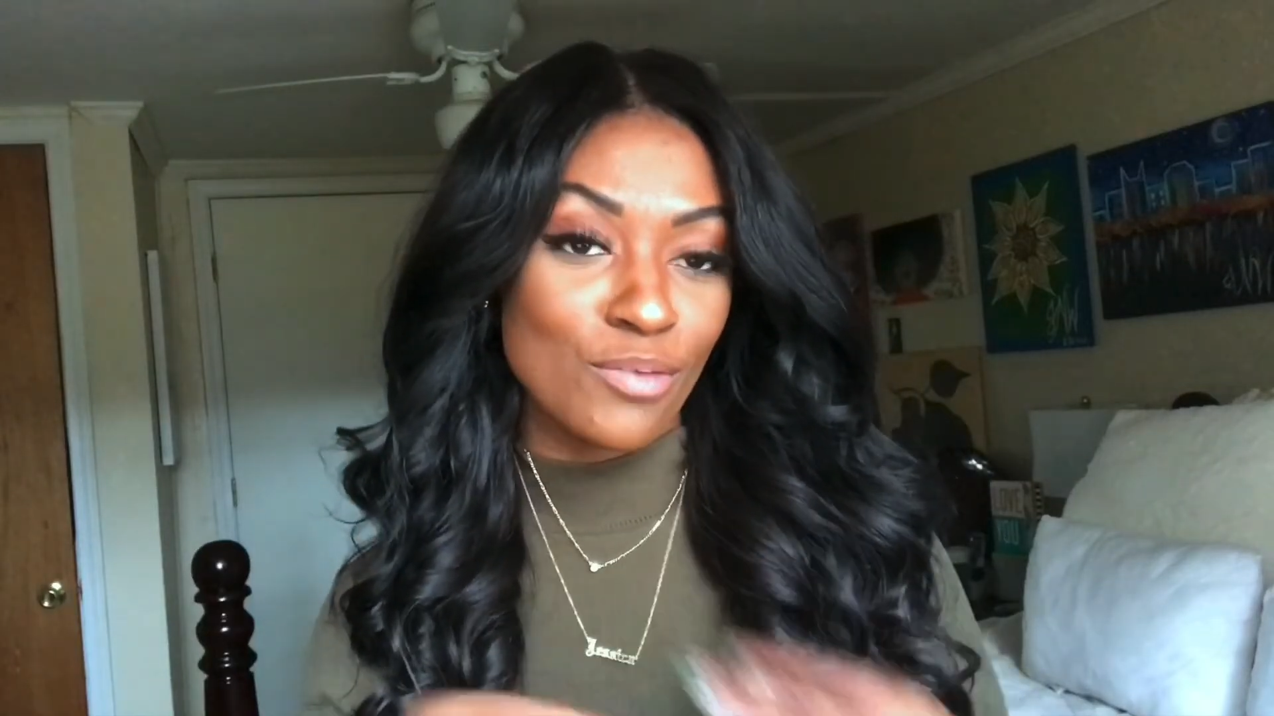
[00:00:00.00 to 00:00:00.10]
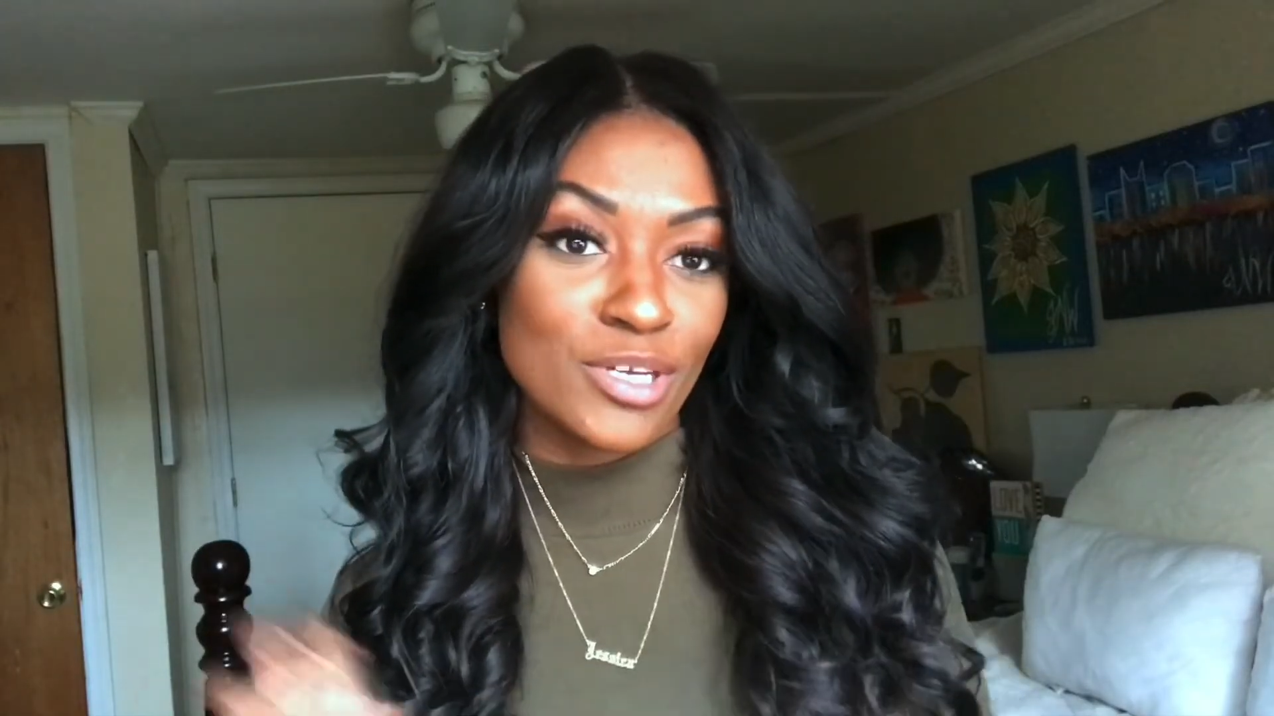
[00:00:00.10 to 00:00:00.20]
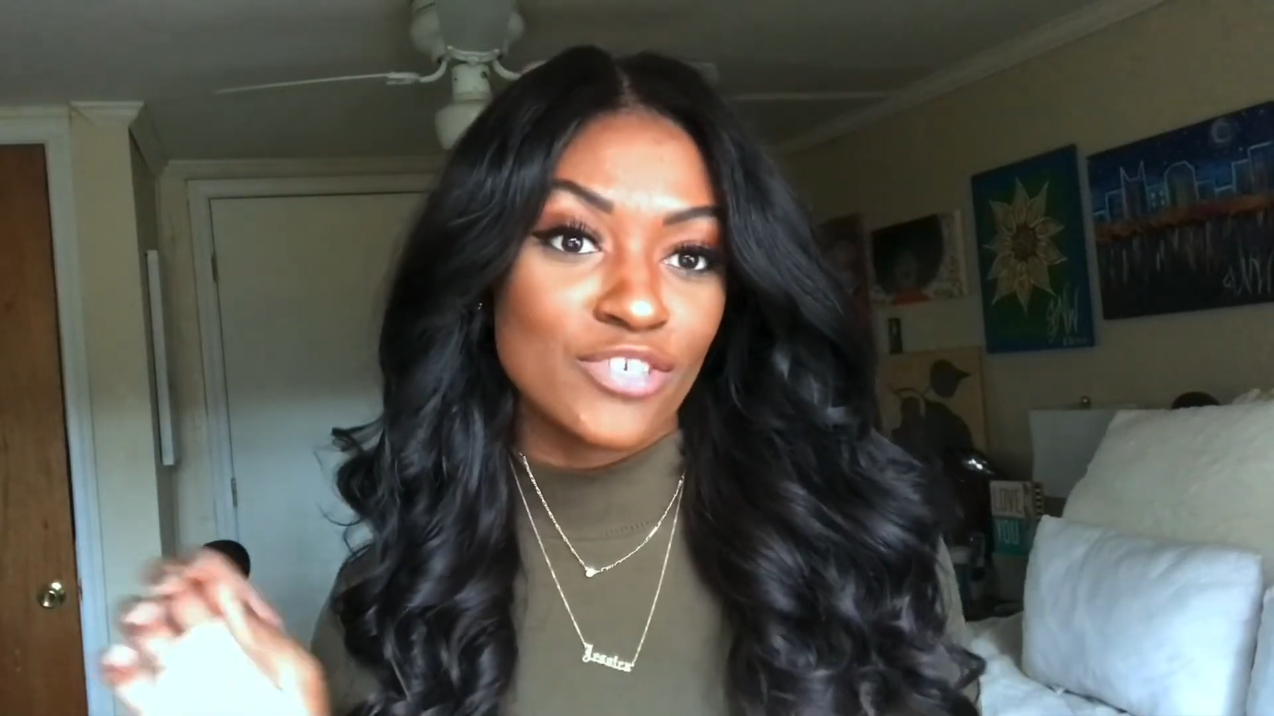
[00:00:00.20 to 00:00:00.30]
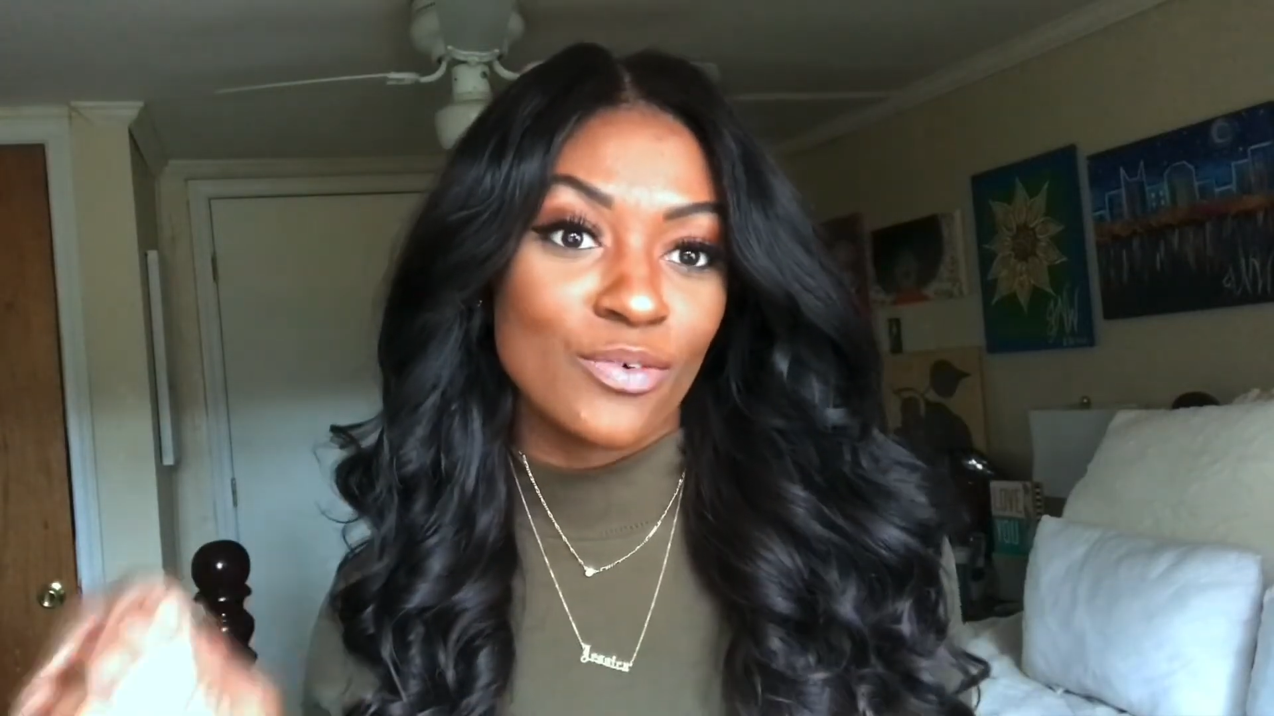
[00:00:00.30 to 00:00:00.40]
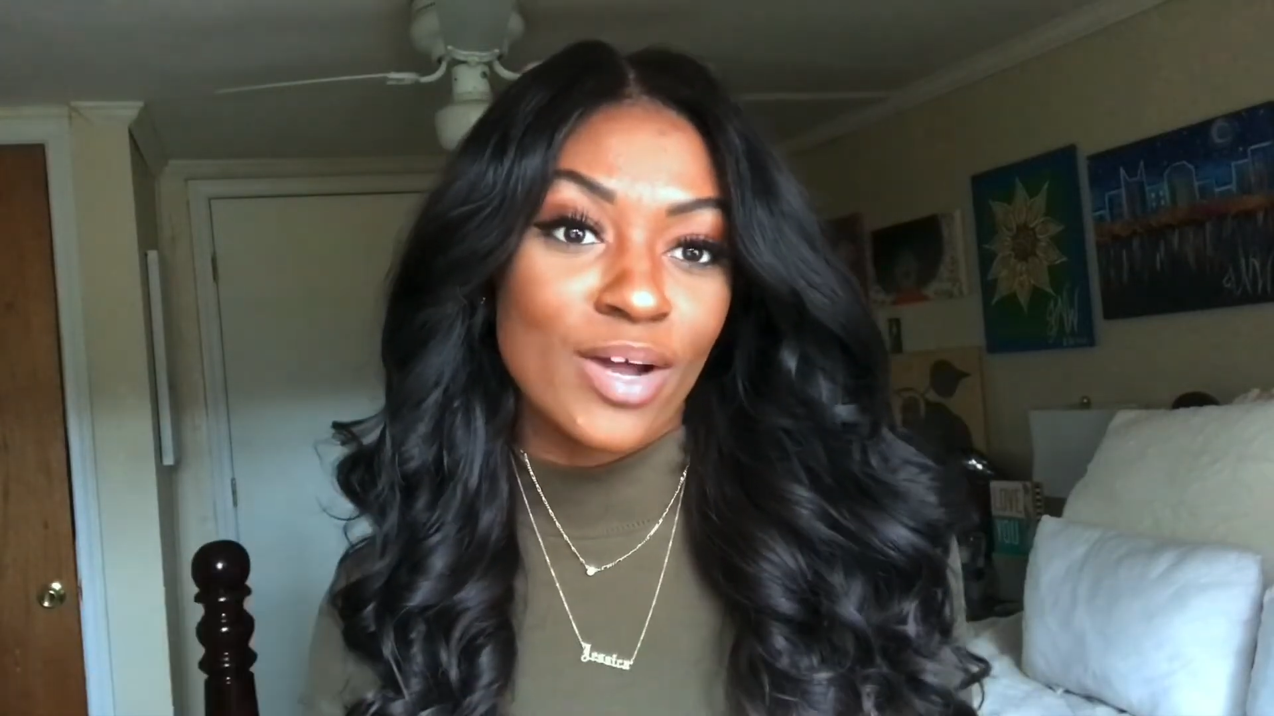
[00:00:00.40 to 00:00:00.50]

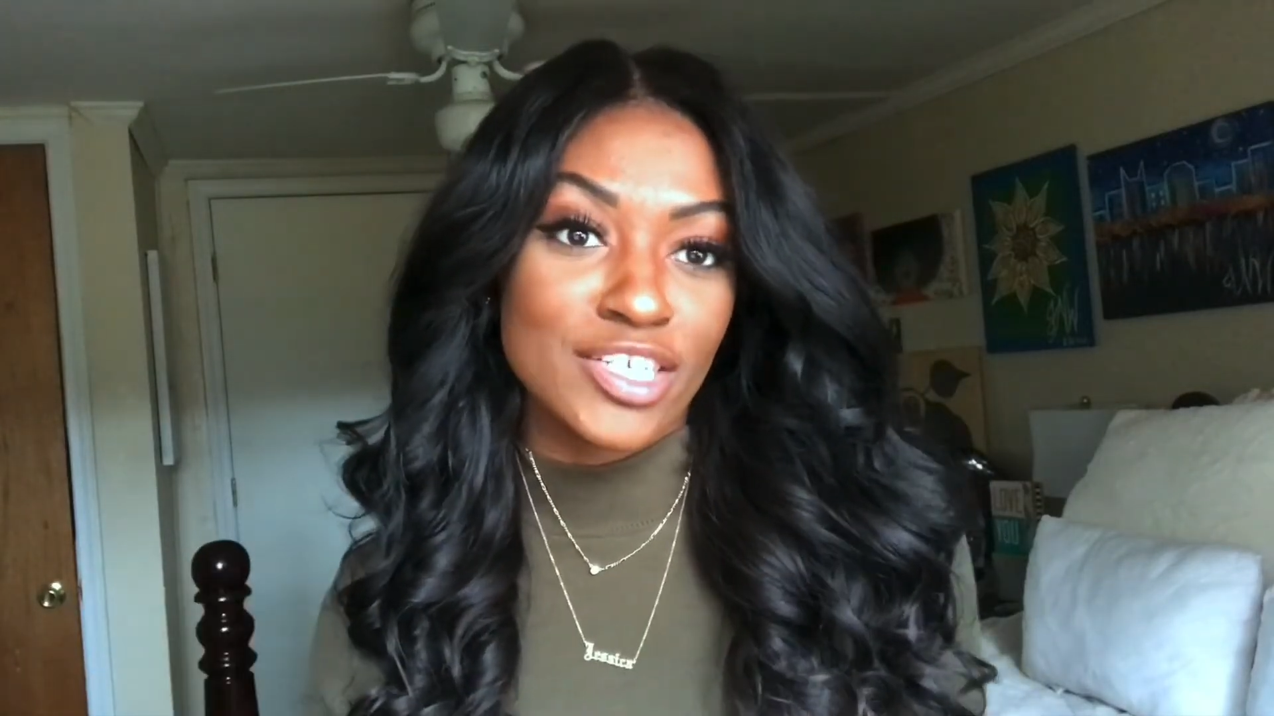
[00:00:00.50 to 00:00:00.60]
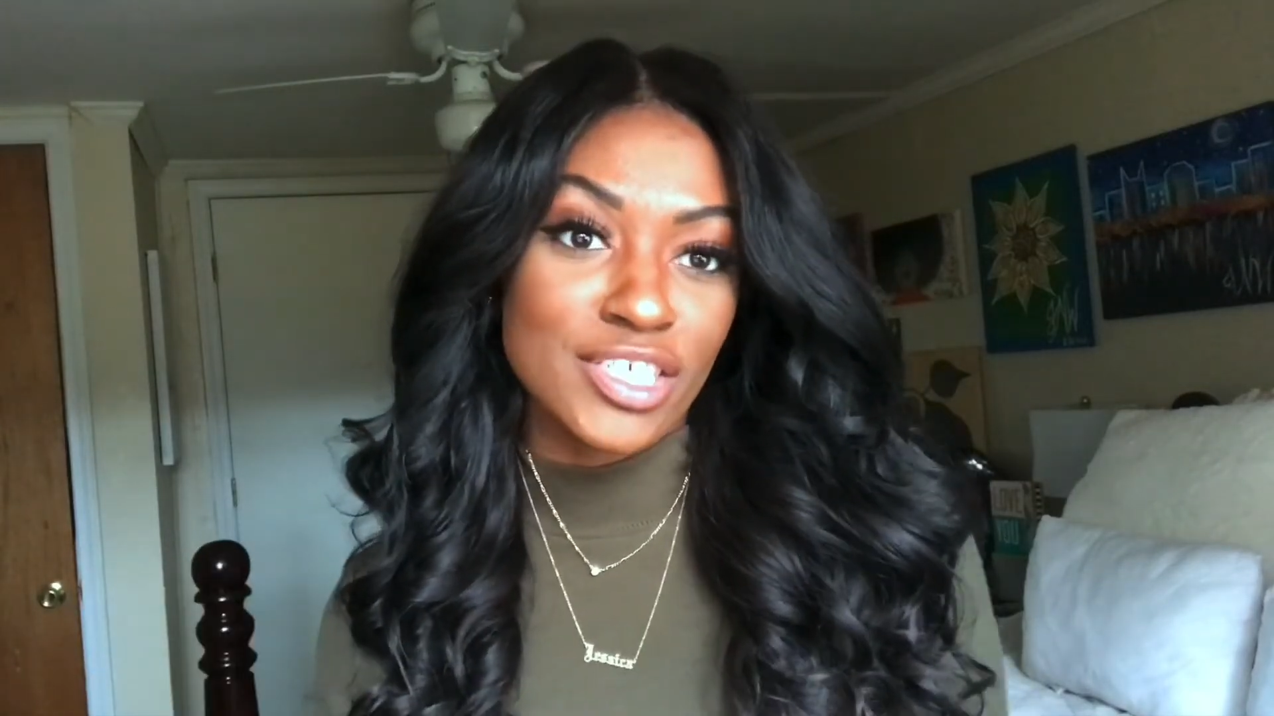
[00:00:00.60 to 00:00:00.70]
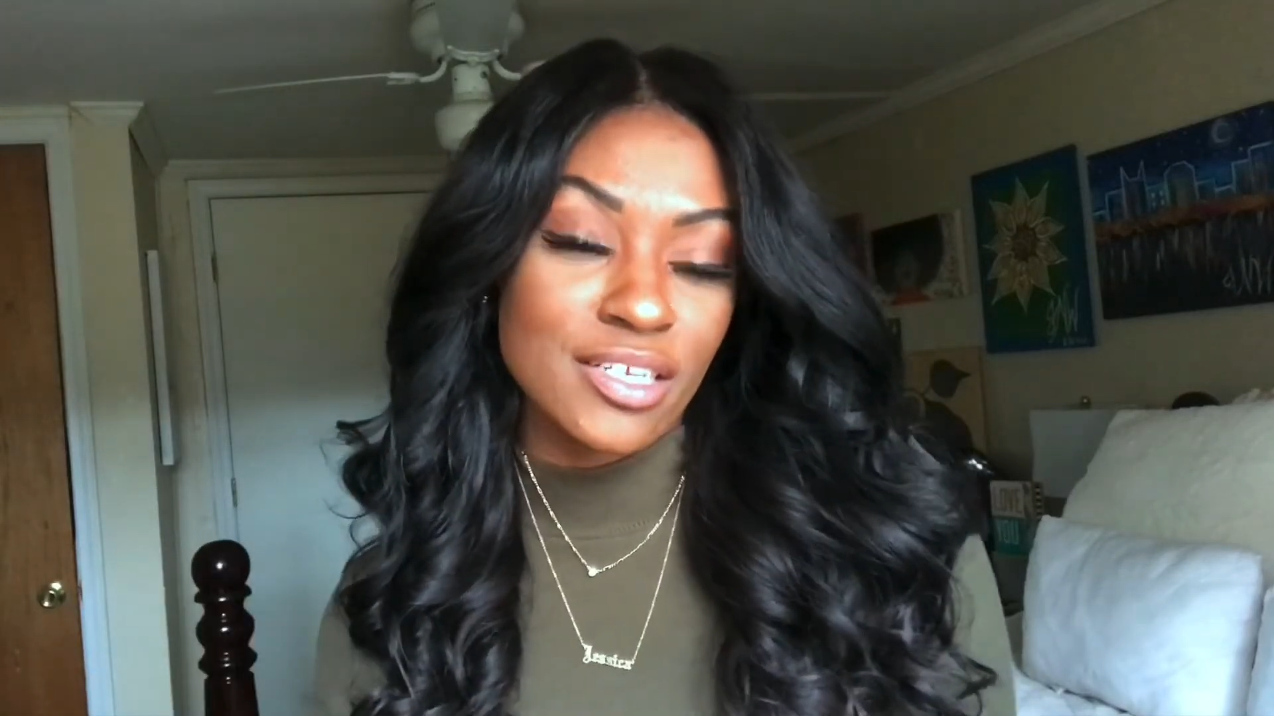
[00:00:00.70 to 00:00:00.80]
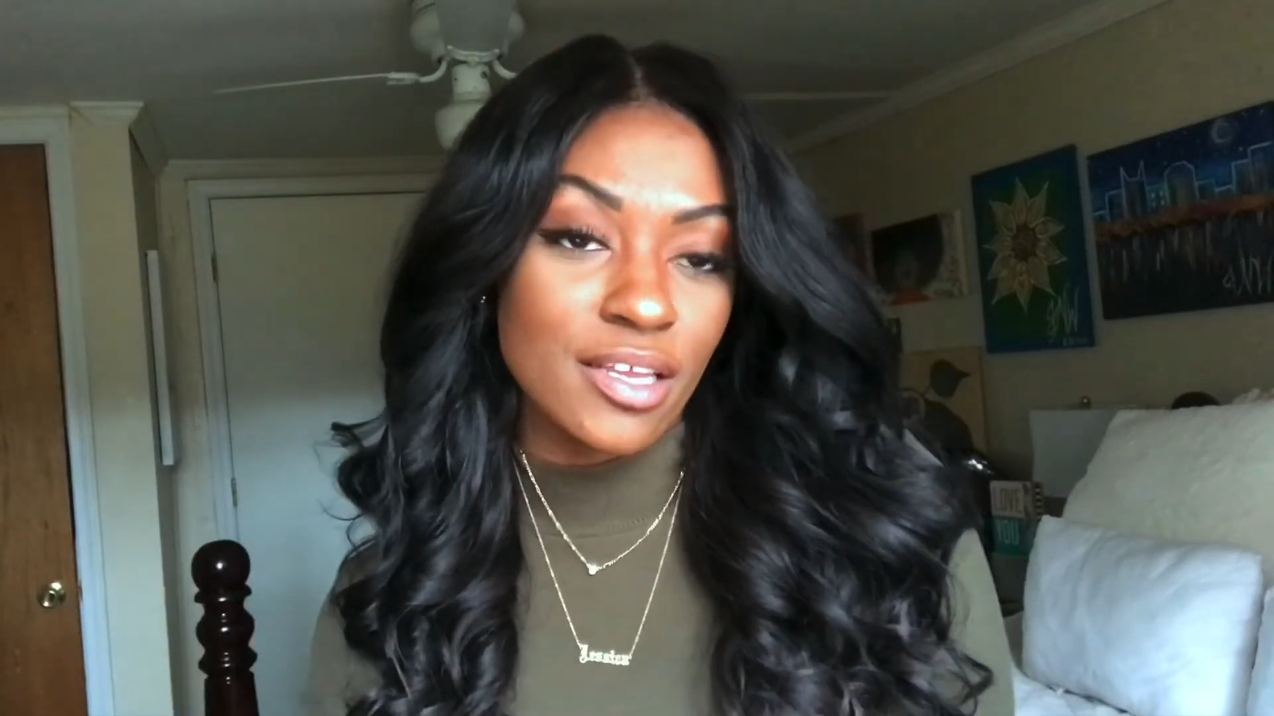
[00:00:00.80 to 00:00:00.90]
much for watching,